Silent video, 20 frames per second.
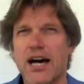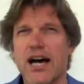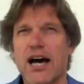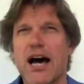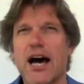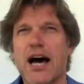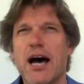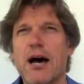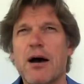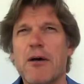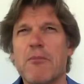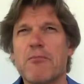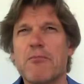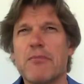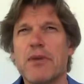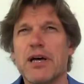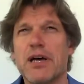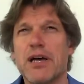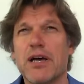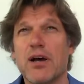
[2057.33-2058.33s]

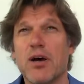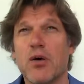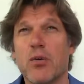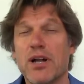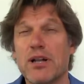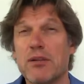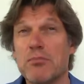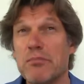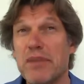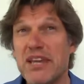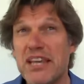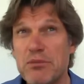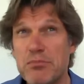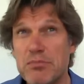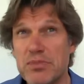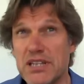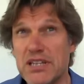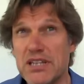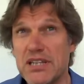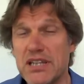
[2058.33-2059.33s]
well,
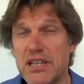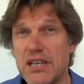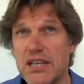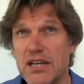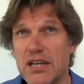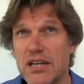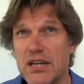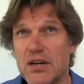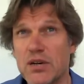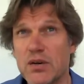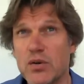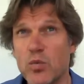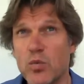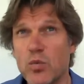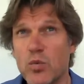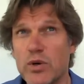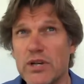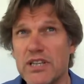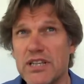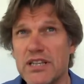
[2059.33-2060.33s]
maybe
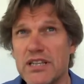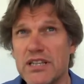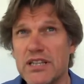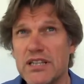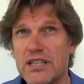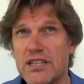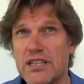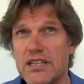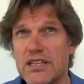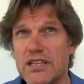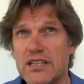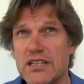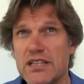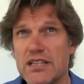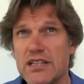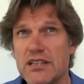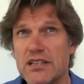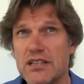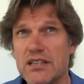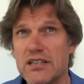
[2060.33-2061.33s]

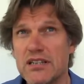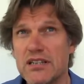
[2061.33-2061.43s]
we